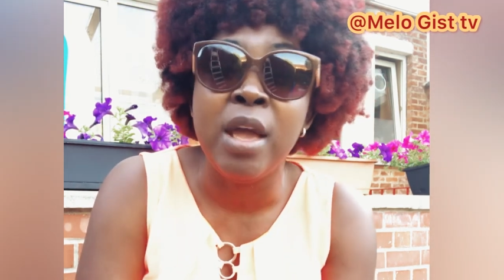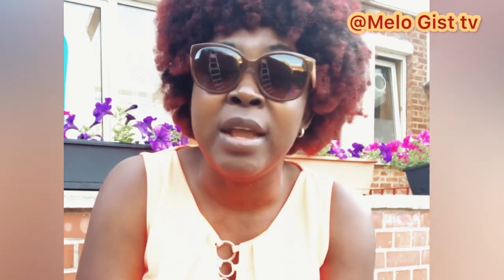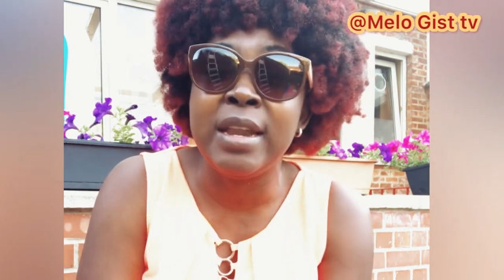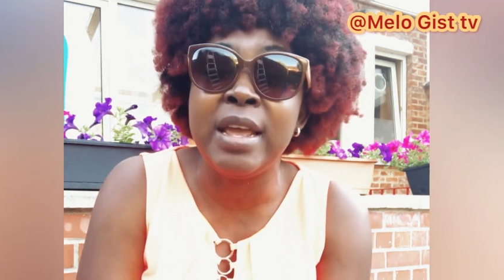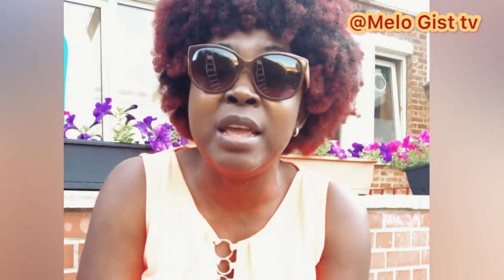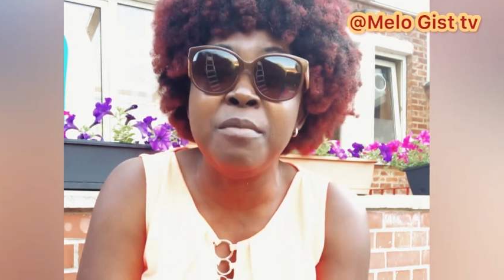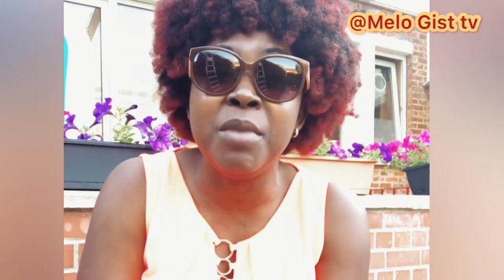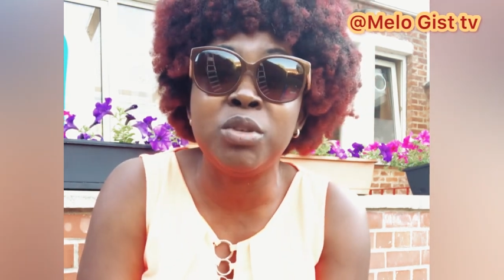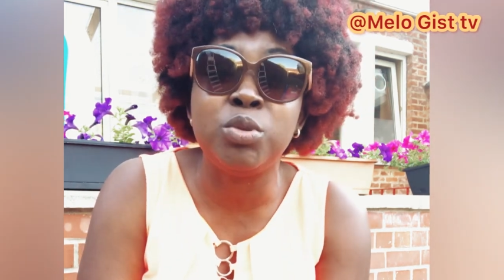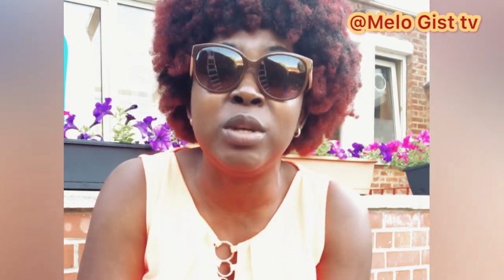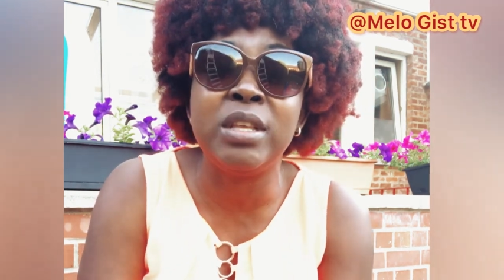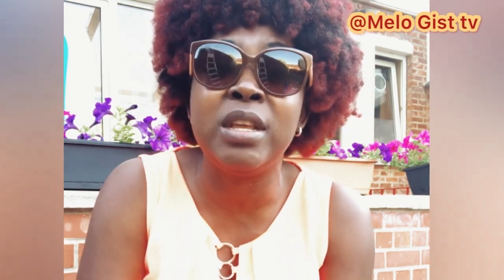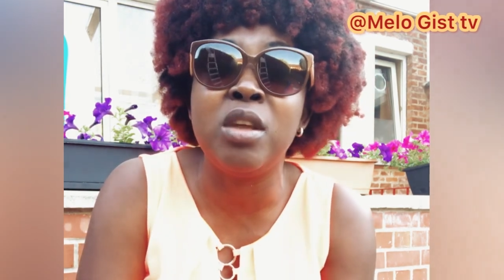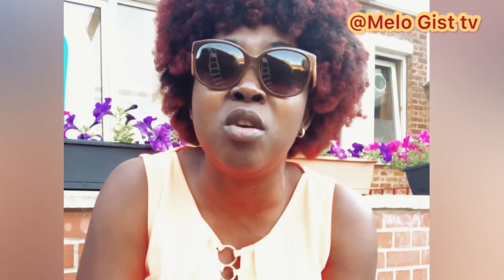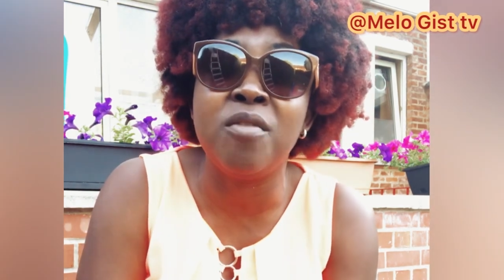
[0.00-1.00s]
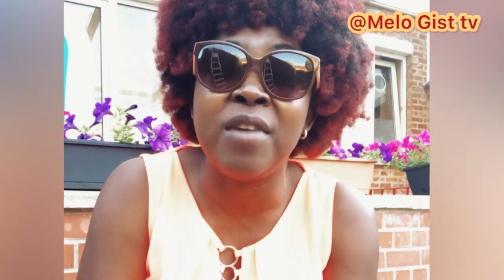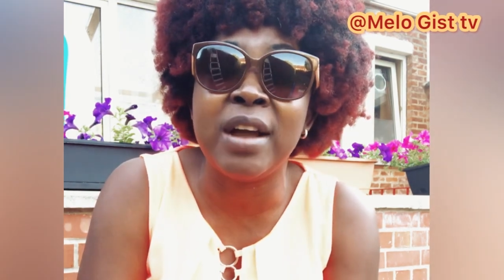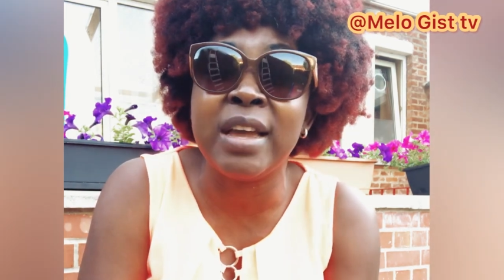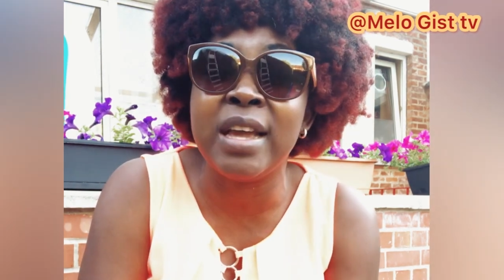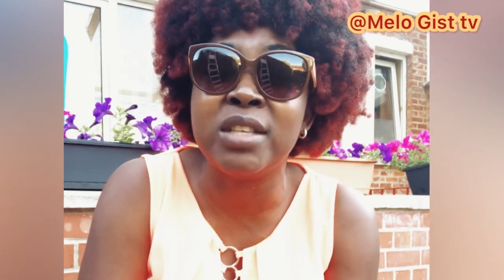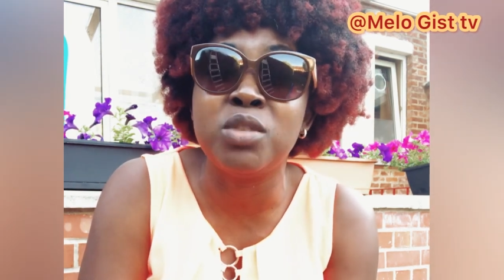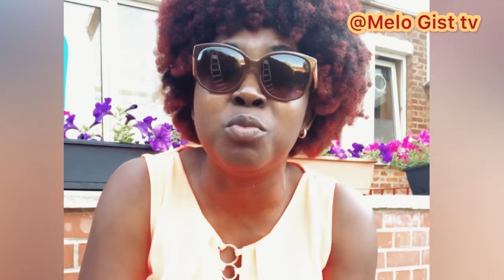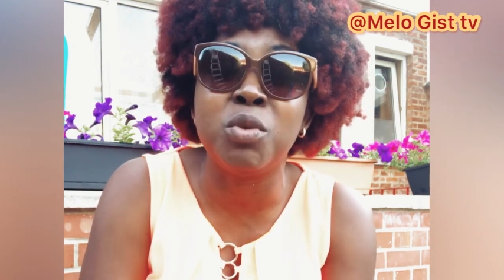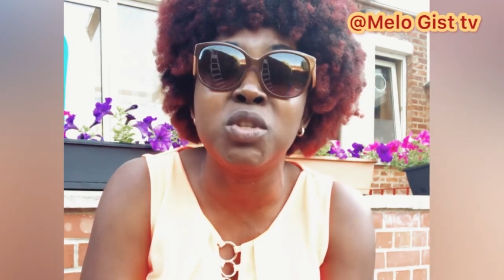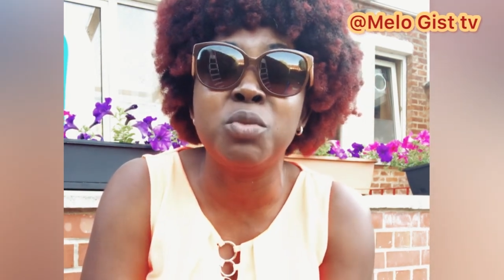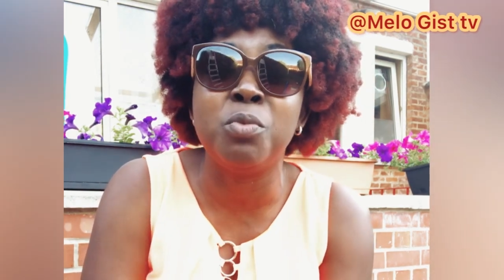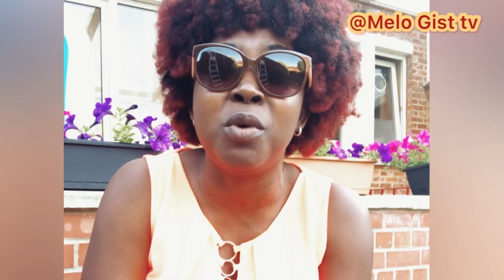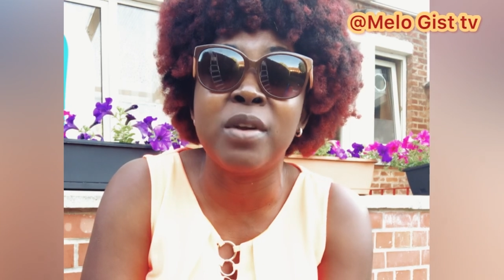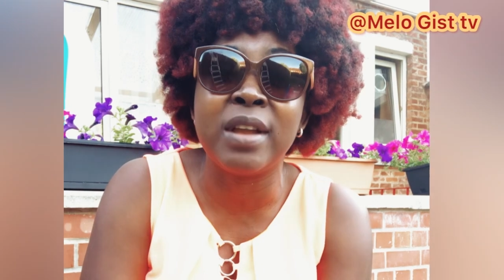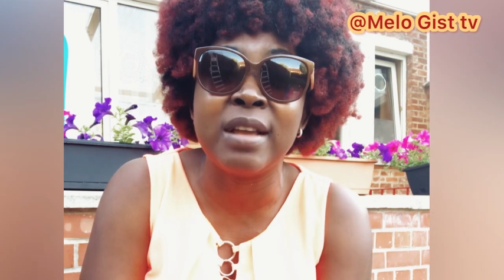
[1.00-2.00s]
The image where they over get much
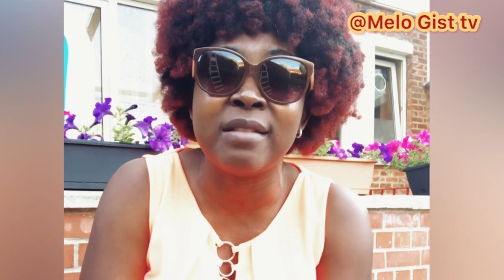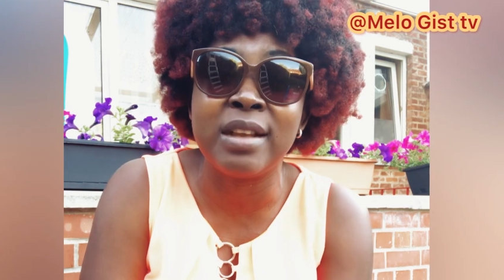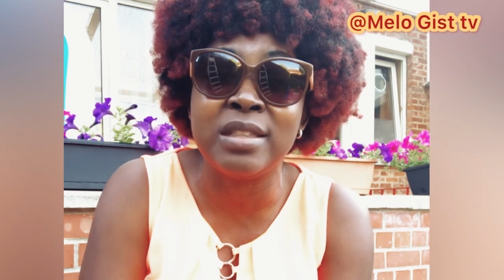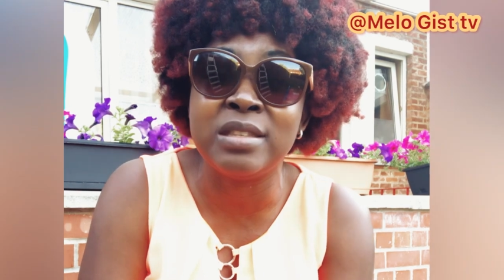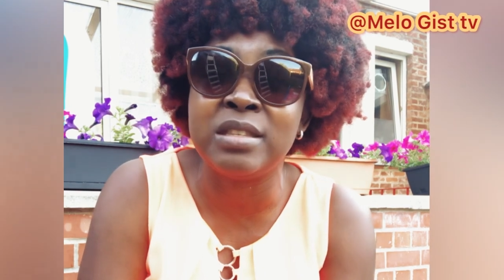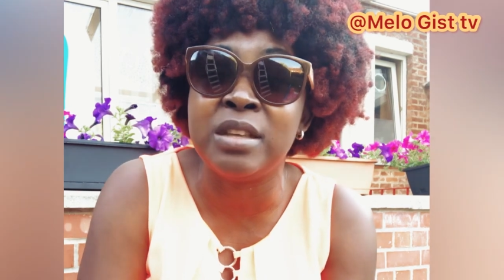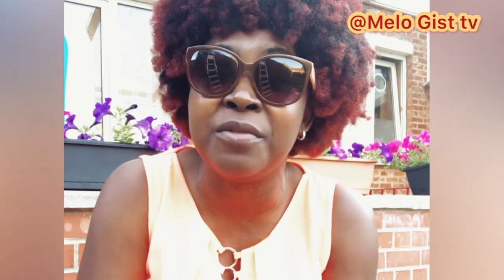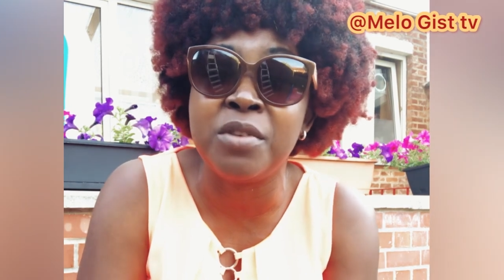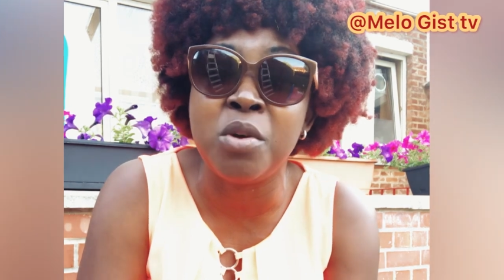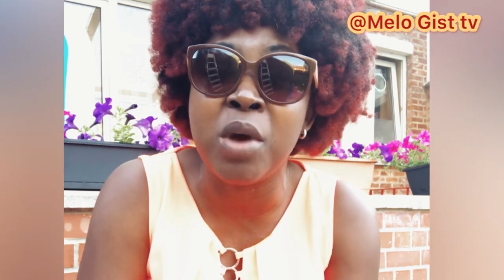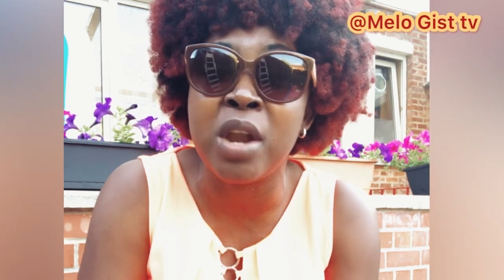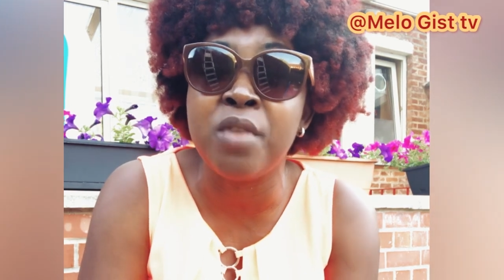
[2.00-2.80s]
more rare thing for the way,